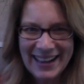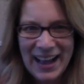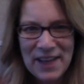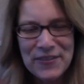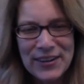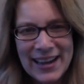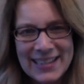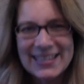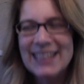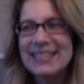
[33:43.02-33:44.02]
I forgot
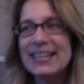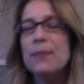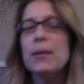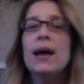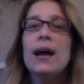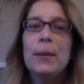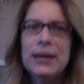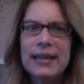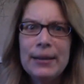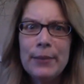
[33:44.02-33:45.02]
his last name.
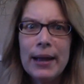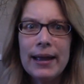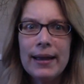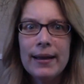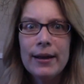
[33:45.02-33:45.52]
But anyway,